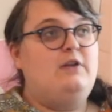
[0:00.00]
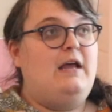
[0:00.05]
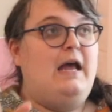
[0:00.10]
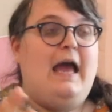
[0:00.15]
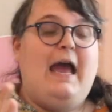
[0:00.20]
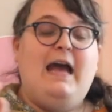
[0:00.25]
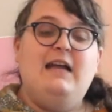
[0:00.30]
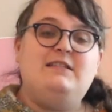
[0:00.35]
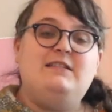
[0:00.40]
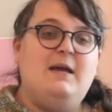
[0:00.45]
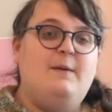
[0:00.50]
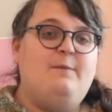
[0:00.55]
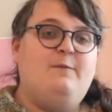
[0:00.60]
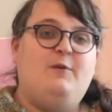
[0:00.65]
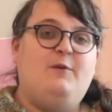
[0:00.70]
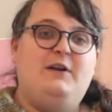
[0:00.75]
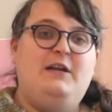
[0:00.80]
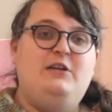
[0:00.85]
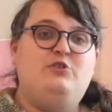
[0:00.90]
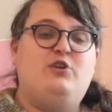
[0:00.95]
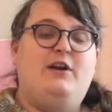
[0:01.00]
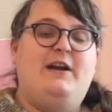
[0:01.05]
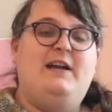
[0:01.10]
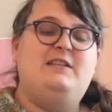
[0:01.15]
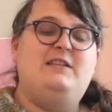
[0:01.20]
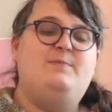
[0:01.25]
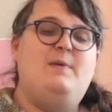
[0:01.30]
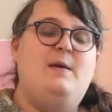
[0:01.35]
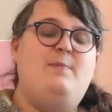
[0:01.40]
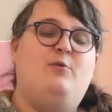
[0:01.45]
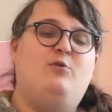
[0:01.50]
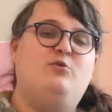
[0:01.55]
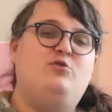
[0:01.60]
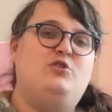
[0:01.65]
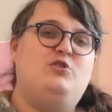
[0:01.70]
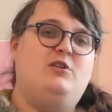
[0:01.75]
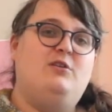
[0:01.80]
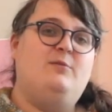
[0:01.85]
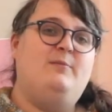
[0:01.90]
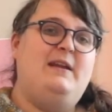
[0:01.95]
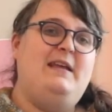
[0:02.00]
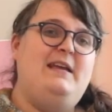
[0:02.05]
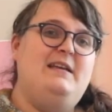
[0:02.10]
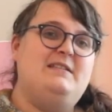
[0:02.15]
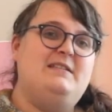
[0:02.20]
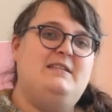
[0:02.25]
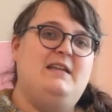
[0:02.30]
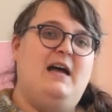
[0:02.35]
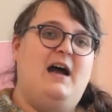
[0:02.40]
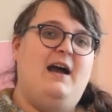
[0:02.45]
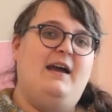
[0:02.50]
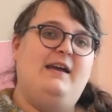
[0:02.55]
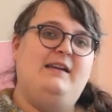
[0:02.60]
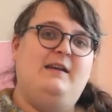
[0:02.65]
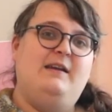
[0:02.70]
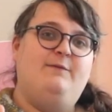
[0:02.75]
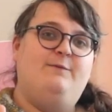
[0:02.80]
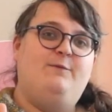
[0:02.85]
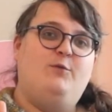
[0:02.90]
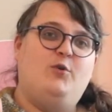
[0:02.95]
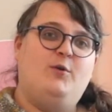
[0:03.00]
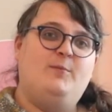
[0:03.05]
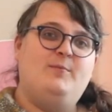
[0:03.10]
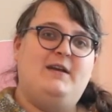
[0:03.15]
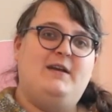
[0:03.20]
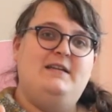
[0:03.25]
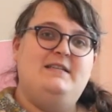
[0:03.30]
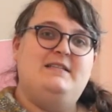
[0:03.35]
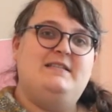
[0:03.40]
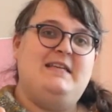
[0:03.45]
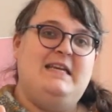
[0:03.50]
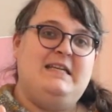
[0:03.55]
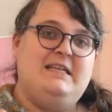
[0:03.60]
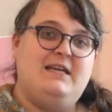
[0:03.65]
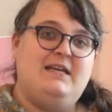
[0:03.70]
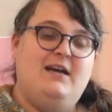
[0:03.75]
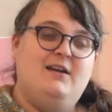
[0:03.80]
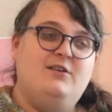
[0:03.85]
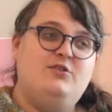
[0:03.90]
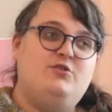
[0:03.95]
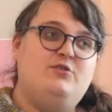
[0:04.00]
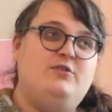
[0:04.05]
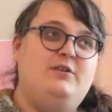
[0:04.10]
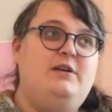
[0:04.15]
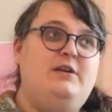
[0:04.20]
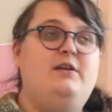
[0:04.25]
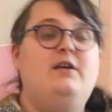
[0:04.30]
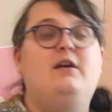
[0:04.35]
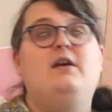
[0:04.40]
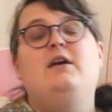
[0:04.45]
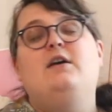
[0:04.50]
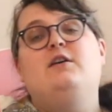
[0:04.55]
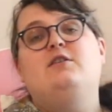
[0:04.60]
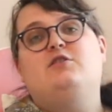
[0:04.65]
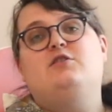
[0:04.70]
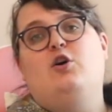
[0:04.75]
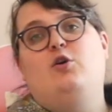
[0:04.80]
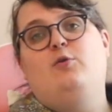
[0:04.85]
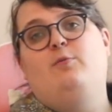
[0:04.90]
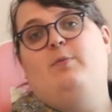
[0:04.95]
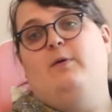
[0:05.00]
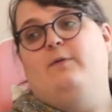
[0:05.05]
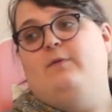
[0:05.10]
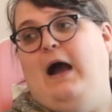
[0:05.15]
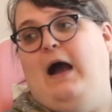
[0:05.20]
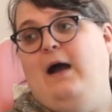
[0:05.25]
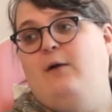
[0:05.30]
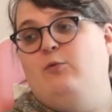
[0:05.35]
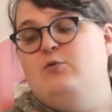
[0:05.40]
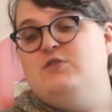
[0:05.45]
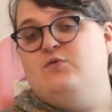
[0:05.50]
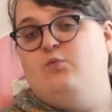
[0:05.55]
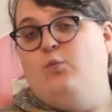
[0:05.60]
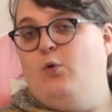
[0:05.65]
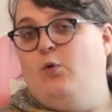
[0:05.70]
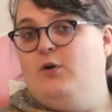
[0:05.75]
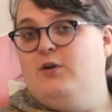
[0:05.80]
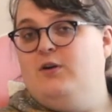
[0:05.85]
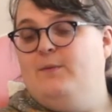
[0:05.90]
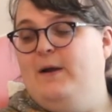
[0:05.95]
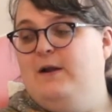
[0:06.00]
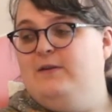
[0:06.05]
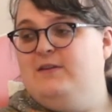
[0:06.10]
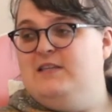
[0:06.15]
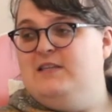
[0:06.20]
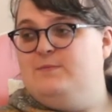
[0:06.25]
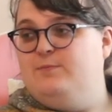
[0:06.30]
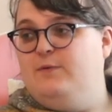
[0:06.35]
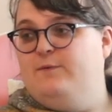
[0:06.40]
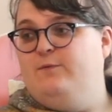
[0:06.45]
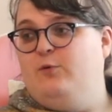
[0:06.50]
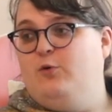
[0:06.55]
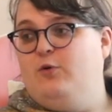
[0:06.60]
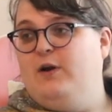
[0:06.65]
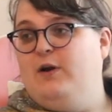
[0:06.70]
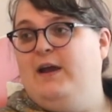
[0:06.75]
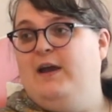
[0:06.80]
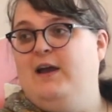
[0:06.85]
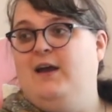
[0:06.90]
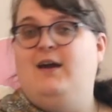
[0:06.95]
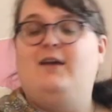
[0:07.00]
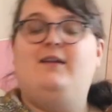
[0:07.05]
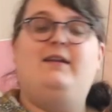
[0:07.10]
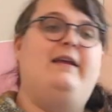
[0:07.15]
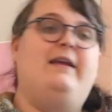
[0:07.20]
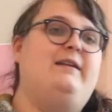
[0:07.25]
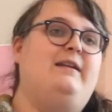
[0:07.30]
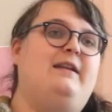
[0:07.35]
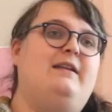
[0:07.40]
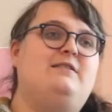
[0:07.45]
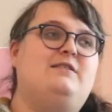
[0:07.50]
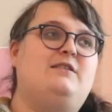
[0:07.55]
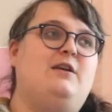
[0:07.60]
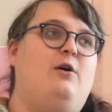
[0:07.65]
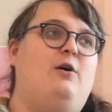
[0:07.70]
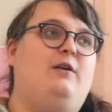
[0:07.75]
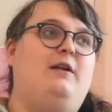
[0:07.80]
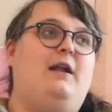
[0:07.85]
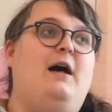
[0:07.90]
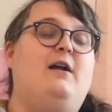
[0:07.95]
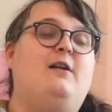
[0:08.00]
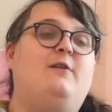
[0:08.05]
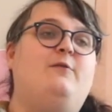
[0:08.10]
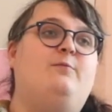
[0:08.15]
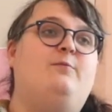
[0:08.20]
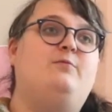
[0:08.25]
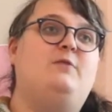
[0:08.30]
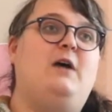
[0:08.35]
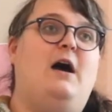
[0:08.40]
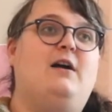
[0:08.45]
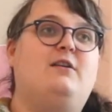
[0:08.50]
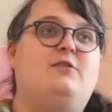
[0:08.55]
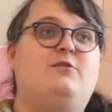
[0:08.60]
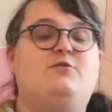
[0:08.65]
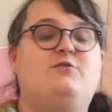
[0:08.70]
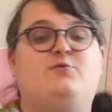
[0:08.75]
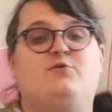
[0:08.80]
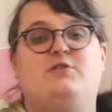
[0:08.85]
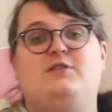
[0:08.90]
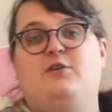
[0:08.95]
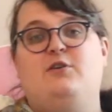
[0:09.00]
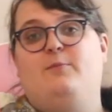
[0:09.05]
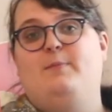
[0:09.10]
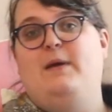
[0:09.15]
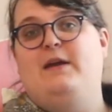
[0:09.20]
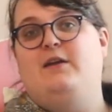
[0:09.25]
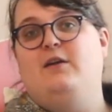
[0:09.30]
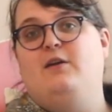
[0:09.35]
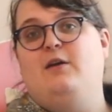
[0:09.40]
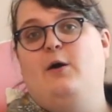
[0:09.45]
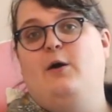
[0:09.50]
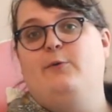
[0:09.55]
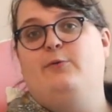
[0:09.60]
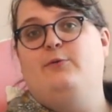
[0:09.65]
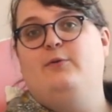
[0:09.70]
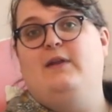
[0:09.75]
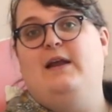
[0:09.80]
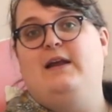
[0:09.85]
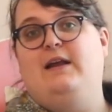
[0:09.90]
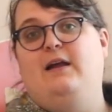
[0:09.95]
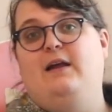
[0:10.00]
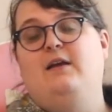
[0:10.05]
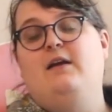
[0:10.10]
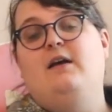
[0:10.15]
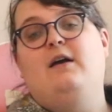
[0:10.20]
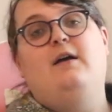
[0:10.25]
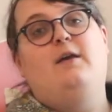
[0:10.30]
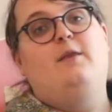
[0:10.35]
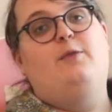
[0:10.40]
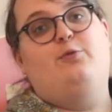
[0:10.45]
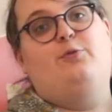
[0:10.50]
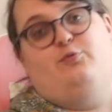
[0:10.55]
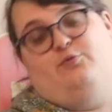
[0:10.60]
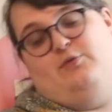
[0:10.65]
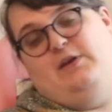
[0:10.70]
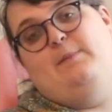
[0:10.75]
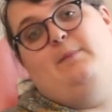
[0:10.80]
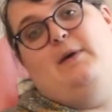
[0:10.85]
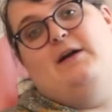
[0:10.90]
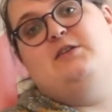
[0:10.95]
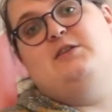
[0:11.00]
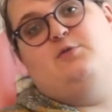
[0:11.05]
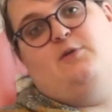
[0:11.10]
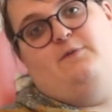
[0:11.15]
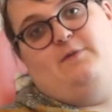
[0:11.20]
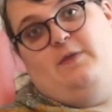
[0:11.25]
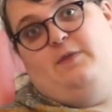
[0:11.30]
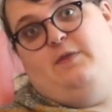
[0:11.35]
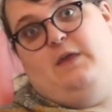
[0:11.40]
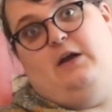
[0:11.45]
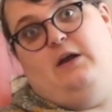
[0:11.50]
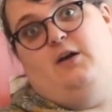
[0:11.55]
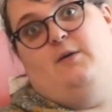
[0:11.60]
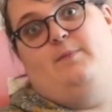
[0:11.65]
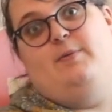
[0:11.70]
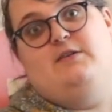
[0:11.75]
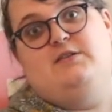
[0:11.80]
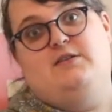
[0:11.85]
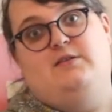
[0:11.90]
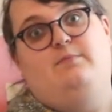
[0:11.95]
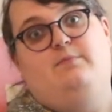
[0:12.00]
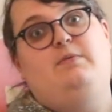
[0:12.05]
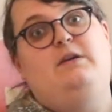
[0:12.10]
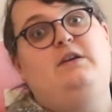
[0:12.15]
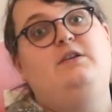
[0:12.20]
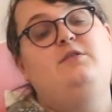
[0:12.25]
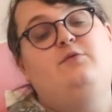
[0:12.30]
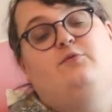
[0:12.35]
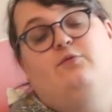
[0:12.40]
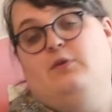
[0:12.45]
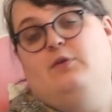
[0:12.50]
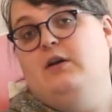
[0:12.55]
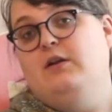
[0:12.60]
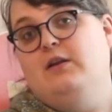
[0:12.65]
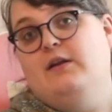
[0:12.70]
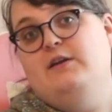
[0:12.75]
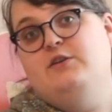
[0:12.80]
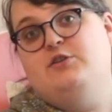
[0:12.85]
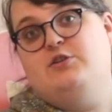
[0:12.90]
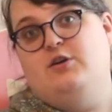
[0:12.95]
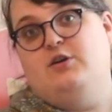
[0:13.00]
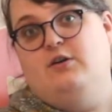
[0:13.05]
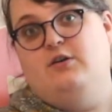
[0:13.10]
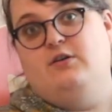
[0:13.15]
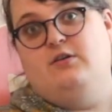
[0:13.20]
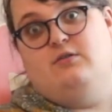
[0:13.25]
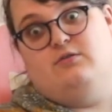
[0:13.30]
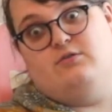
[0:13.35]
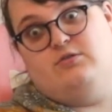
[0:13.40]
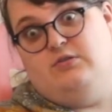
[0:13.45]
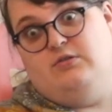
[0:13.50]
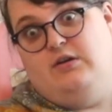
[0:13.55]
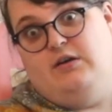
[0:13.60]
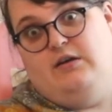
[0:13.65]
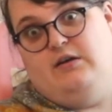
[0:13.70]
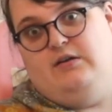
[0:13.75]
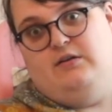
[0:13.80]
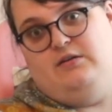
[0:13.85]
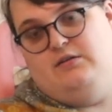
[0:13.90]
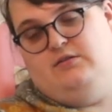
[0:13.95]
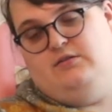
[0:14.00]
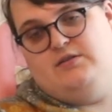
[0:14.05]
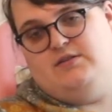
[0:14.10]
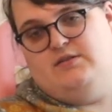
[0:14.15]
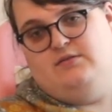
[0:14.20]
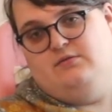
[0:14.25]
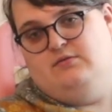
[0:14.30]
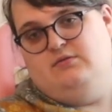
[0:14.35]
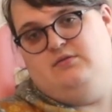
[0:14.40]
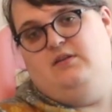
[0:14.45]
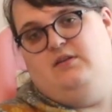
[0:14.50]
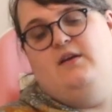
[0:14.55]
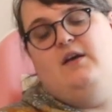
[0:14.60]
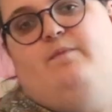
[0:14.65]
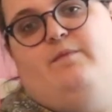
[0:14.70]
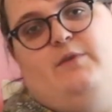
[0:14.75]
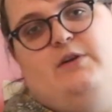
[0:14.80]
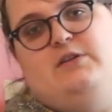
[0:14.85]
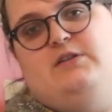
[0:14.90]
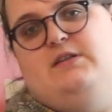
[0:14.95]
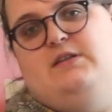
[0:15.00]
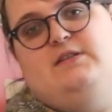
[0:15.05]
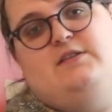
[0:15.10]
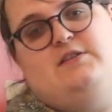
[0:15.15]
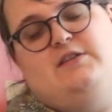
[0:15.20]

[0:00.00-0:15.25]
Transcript: heads up for any trans people, Germany is not an informed consent country. So I was warned about this beforehand, and so a lot of doctors will still make you go through like 3 months with a therapist to be really sure you're trans, which is